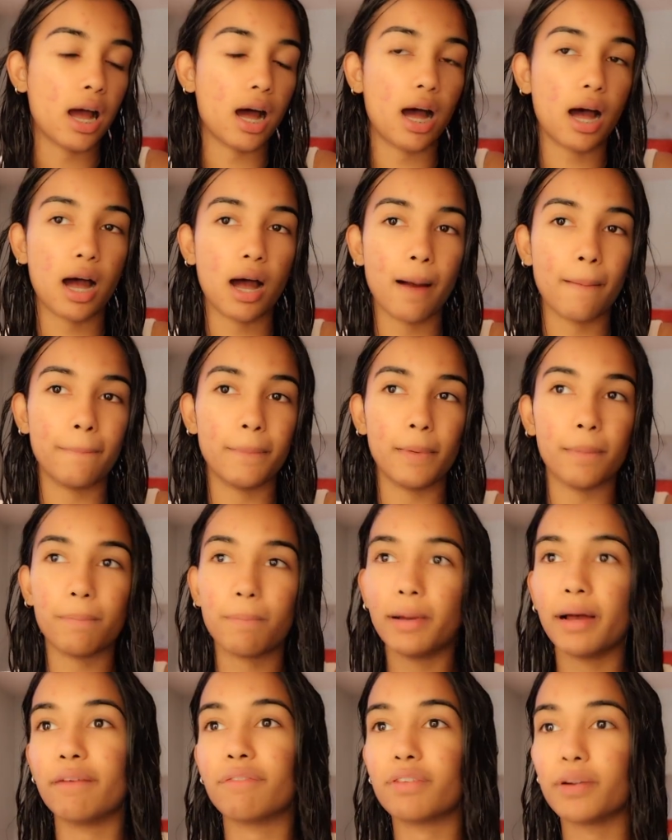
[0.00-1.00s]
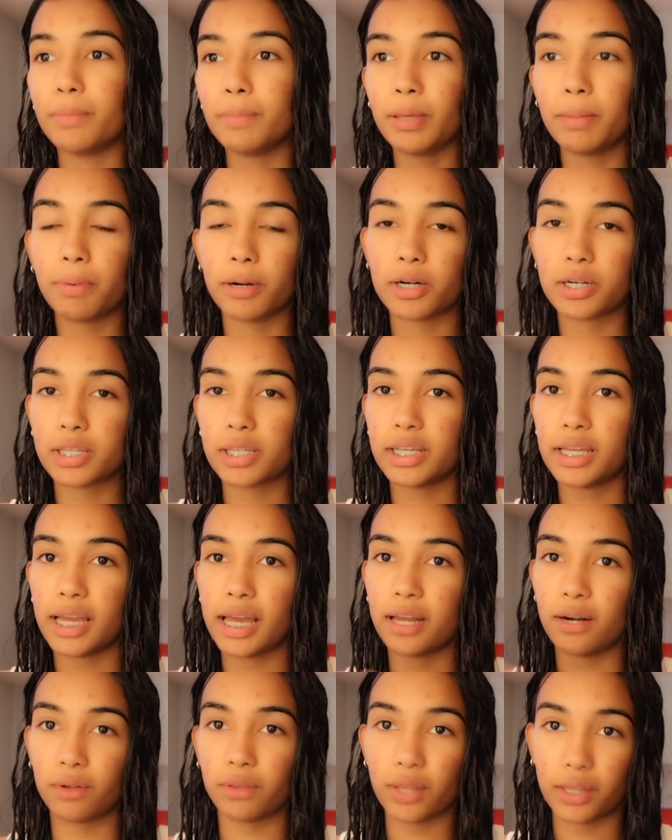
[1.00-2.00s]
But for me personally,
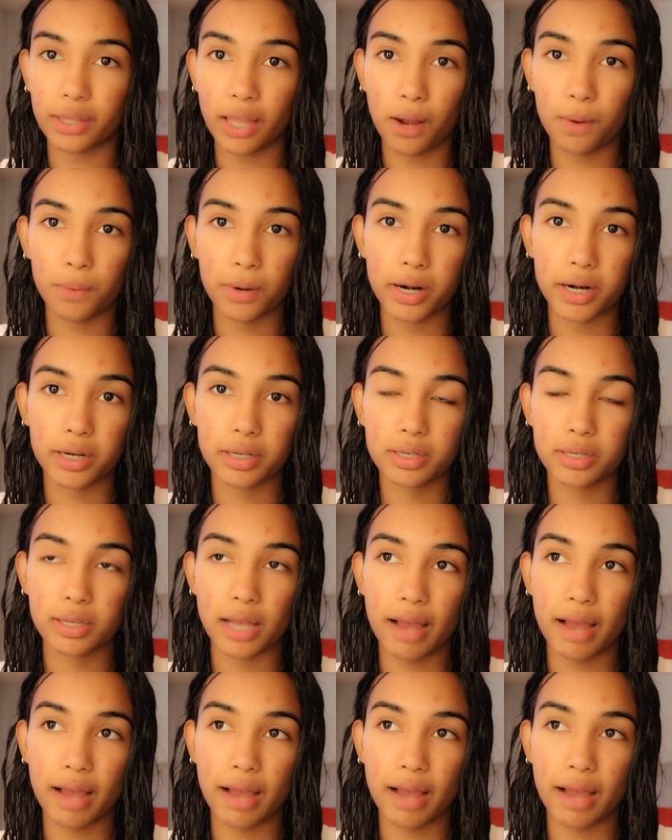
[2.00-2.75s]
I don't think that works.